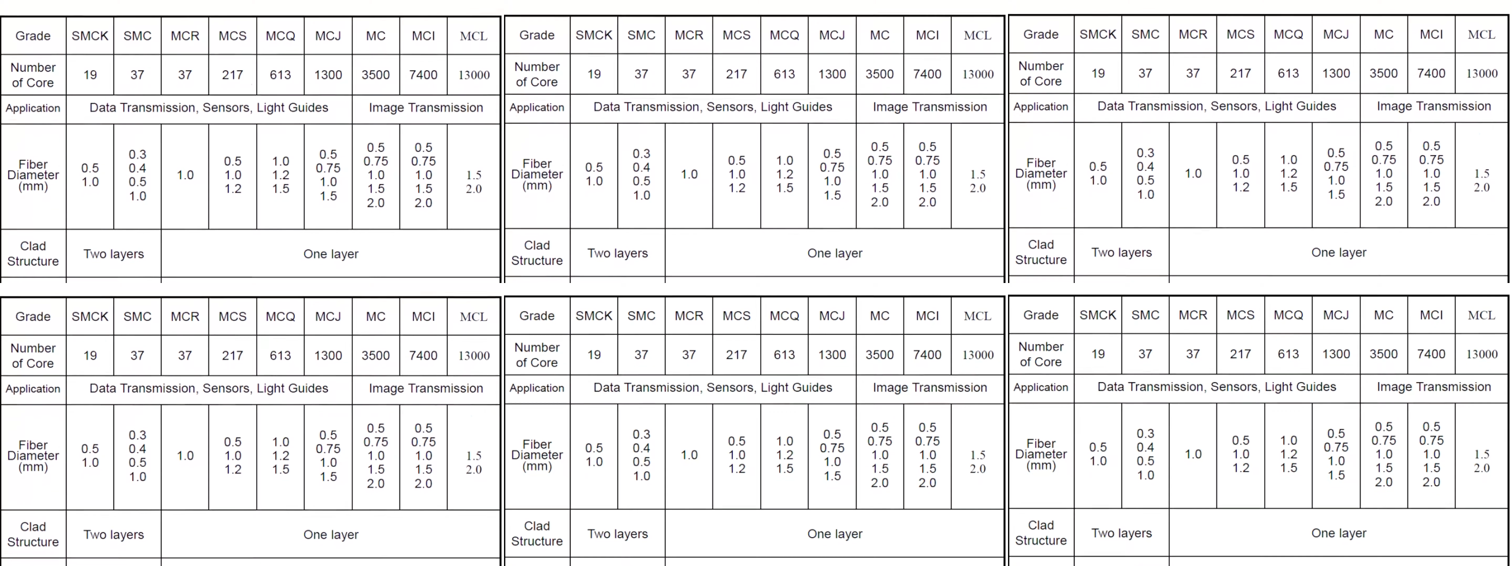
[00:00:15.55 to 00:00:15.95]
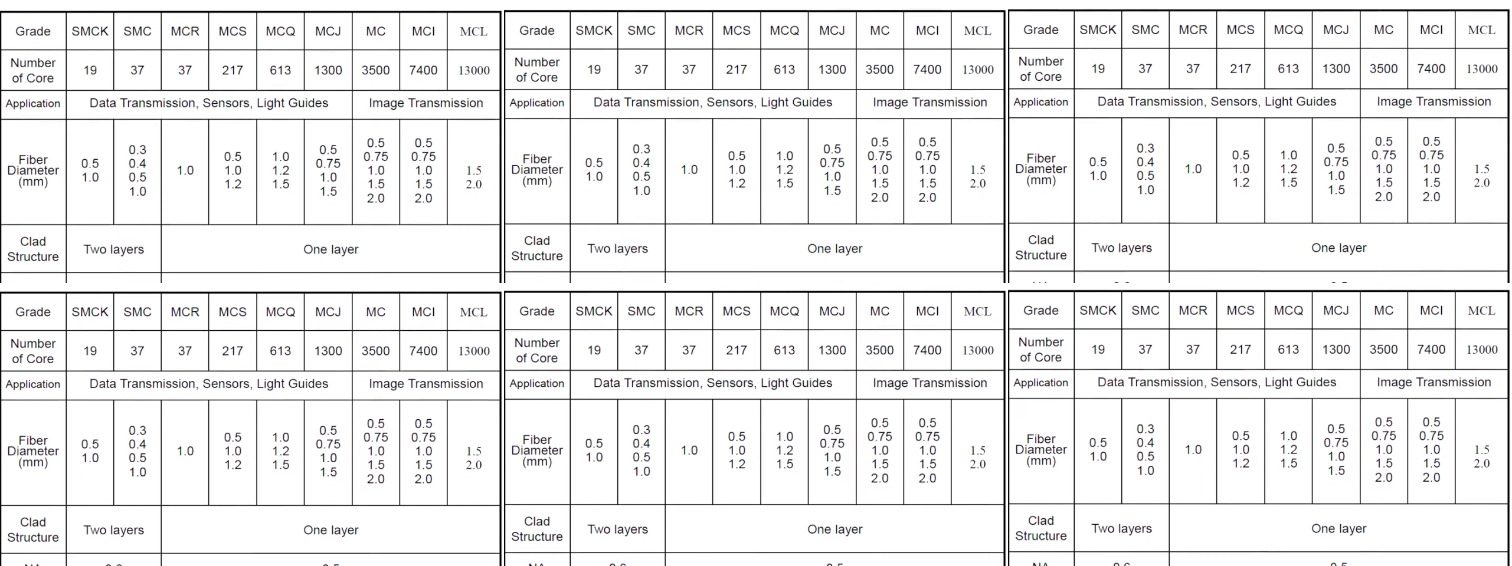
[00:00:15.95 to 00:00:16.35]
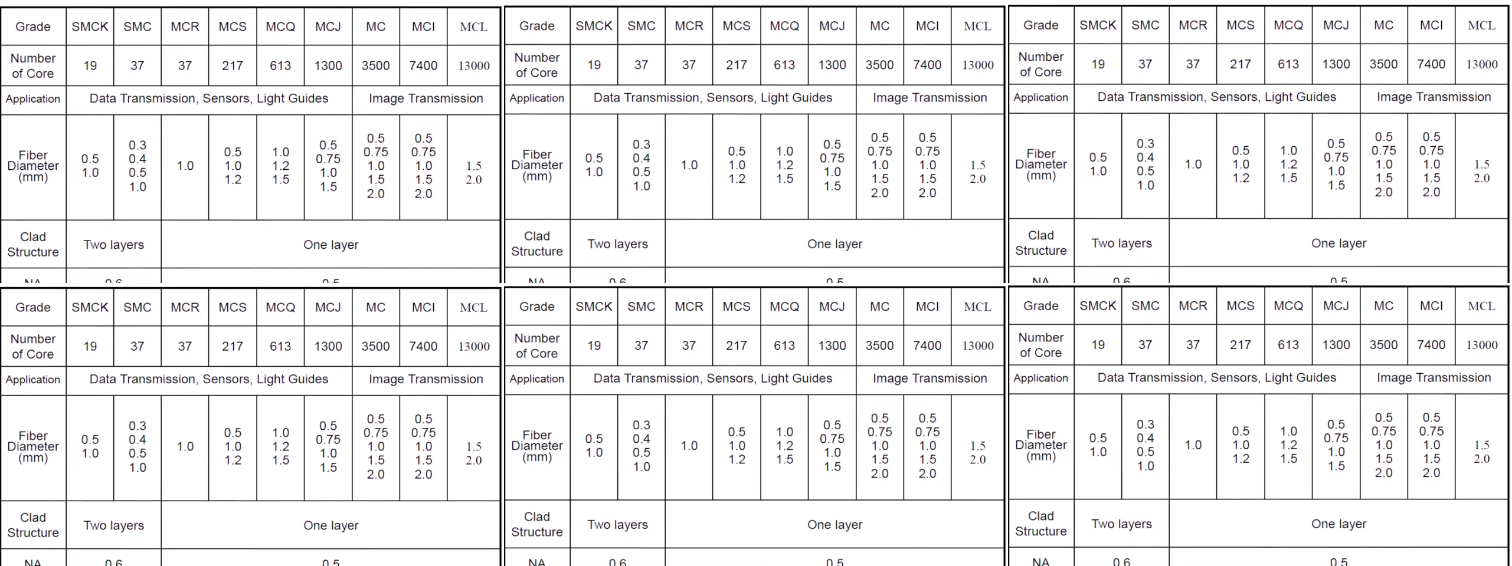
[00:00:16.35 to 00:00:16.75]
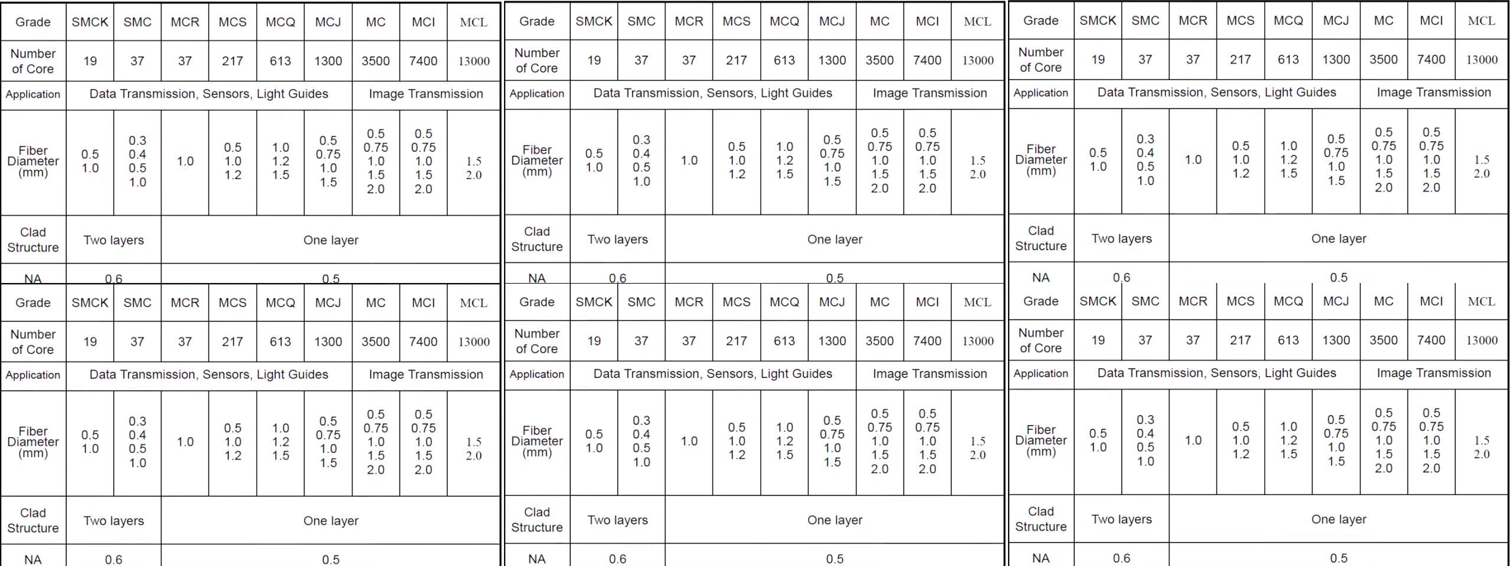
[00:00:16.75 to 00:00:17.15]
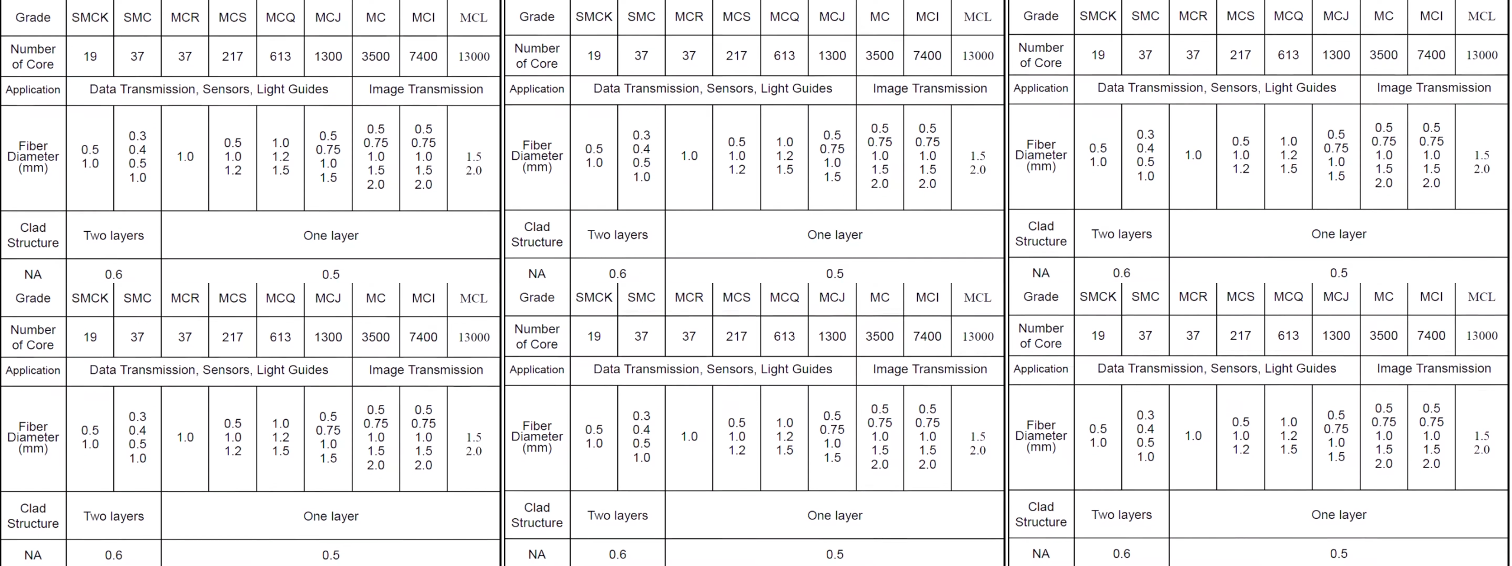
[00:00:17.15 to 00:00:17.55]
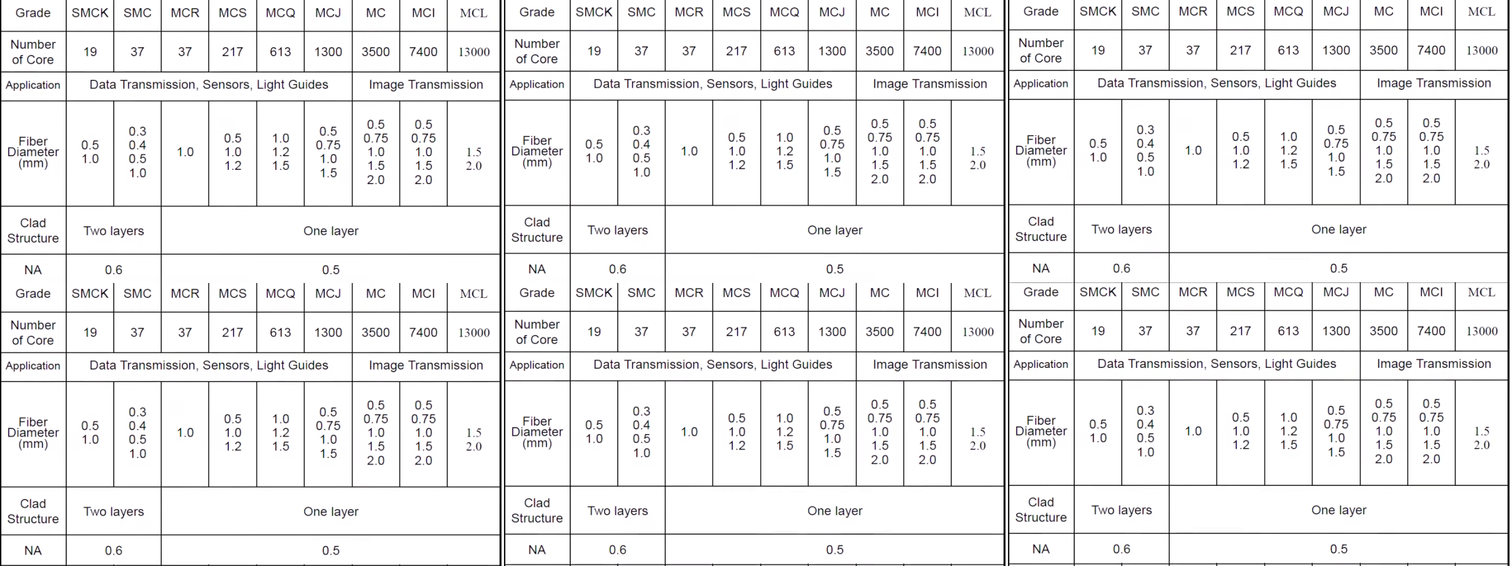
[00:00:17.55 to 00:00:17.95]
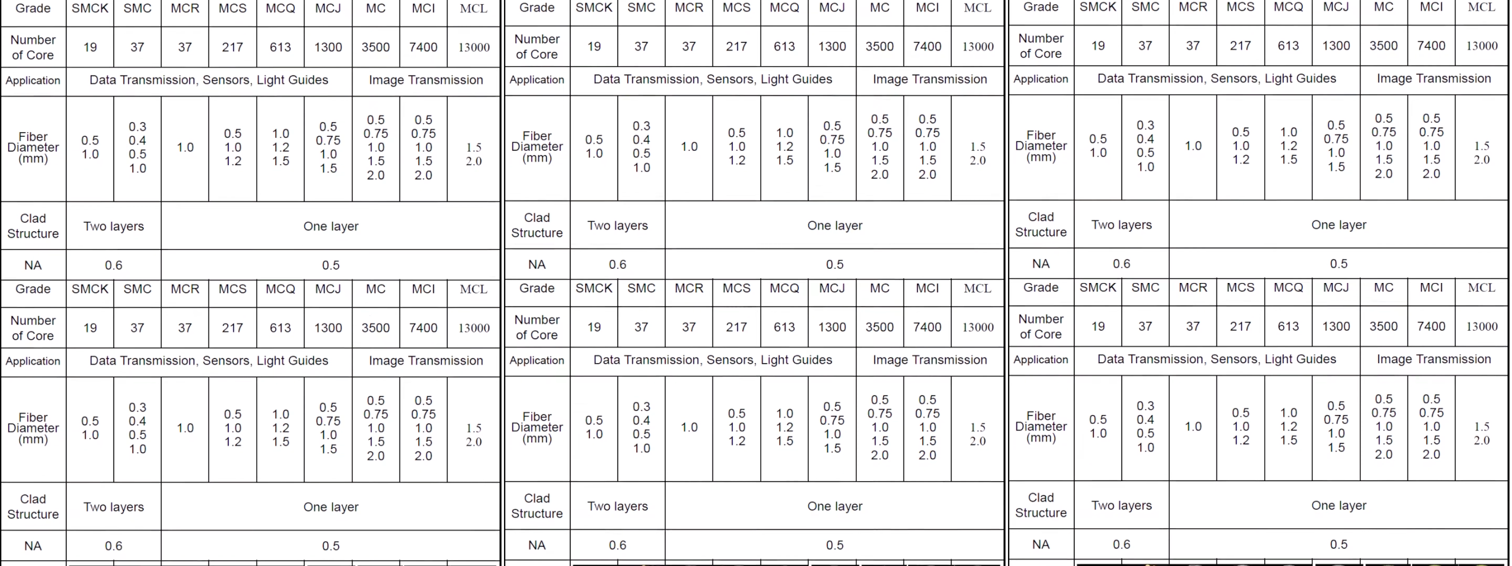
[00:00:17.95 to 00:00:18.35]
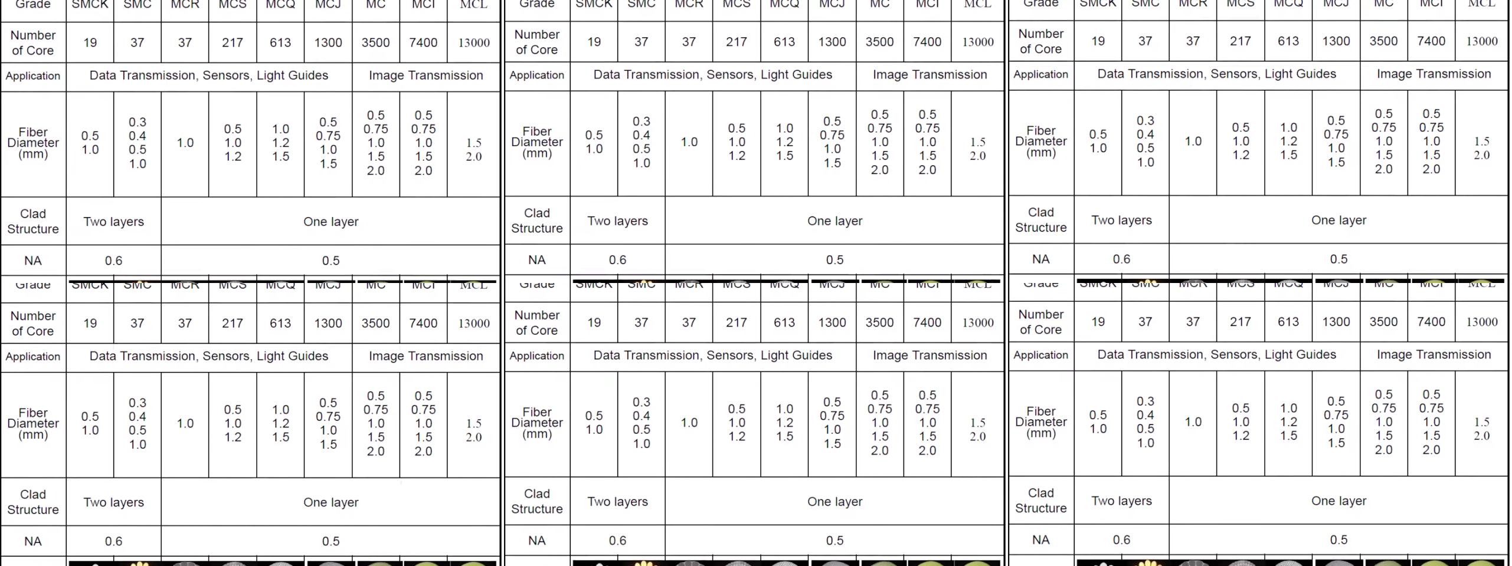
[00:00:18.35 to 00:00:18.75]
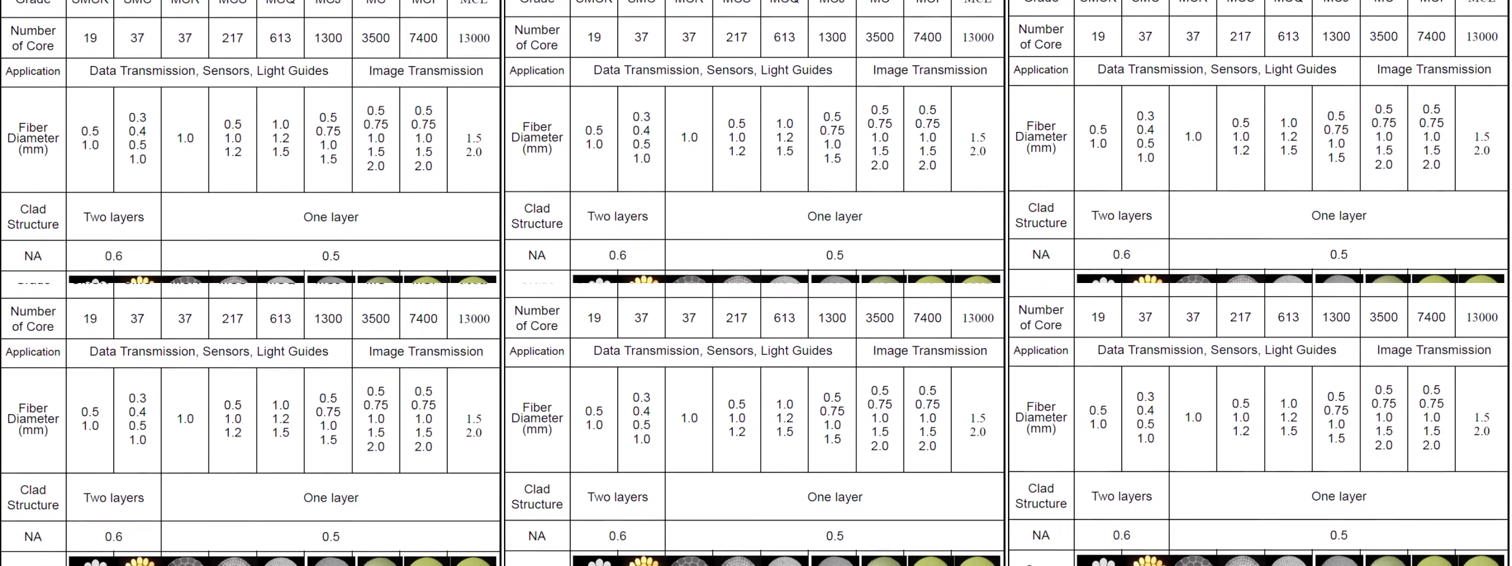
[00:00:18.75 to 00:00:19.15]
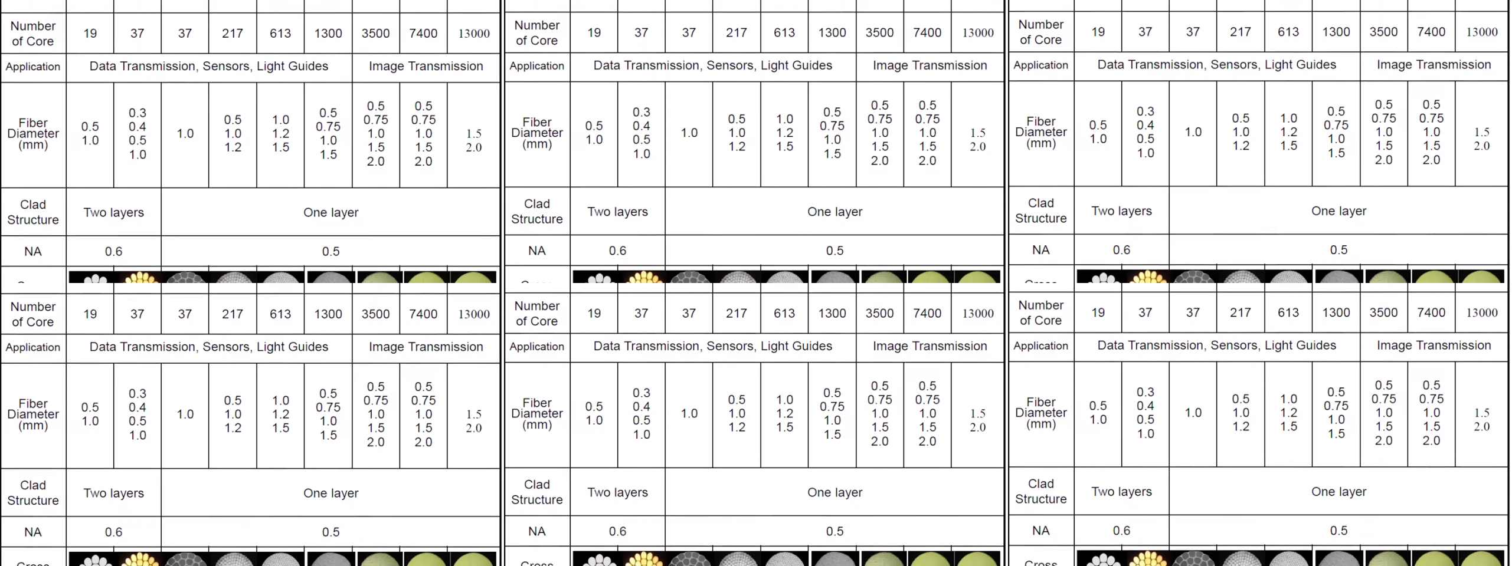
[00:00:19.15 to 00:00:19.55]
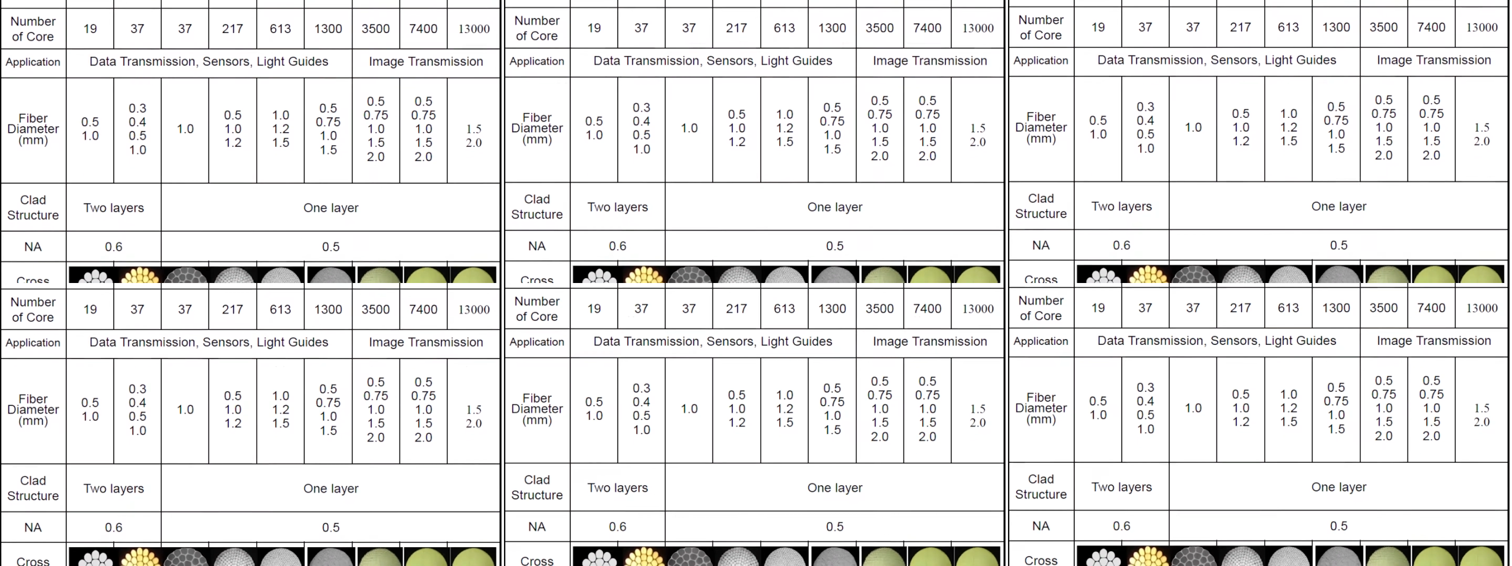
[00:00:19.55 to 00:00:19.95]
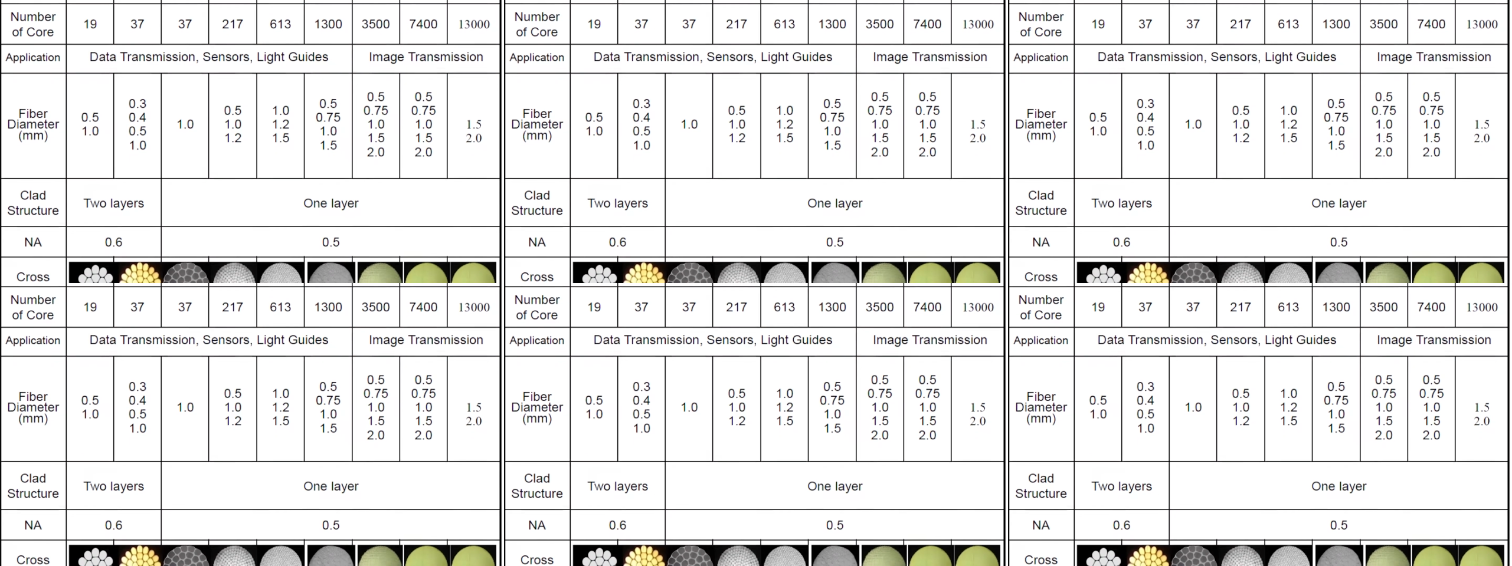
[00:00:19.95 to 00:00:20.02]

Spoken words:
No face is visible, so there are no lips to read.